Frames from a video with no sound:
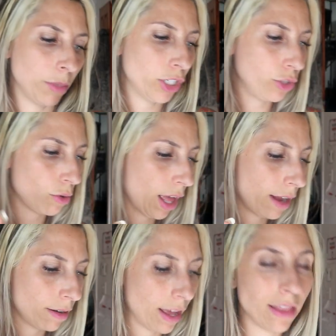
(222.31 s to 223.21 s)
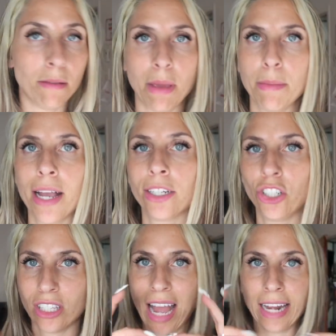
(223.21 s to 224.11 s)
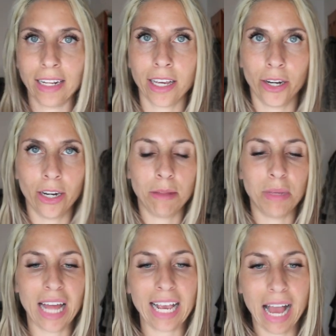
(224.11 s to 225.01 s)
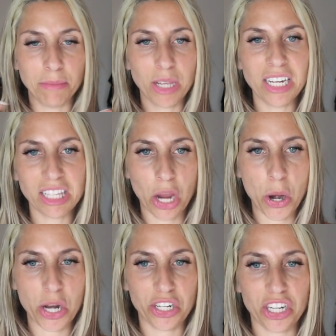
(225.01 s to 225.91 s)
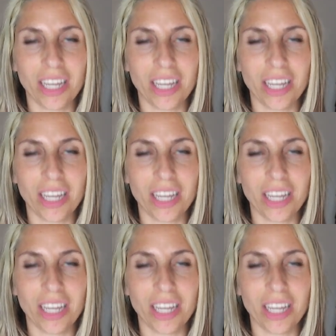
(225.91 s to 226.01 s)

I'm gonna do that. And then maybe I could just add it here and be like, I'm so discouraged.